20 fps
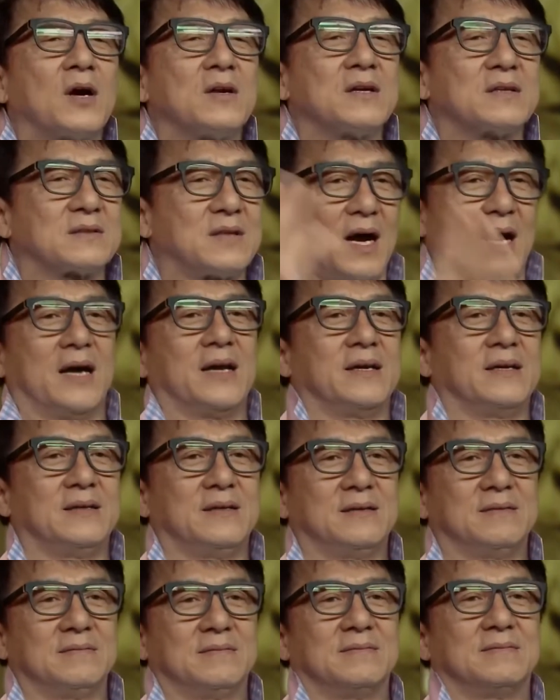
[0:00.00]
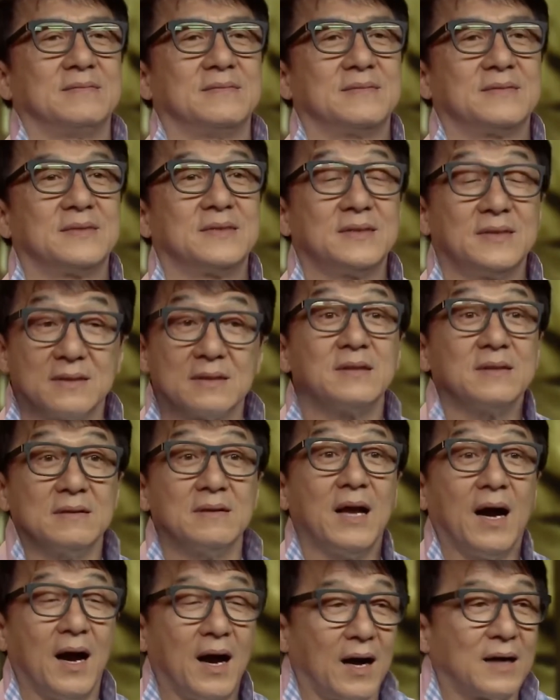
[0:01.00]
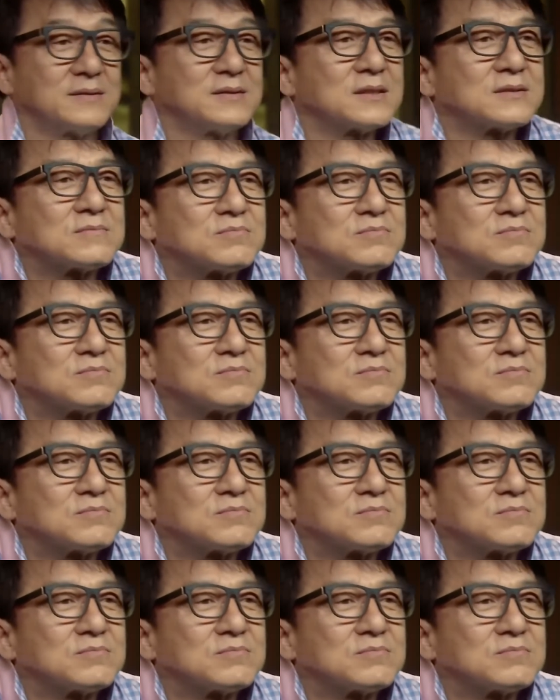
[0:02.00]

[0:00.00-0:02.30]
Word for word: upcoming videos. Until the next one, take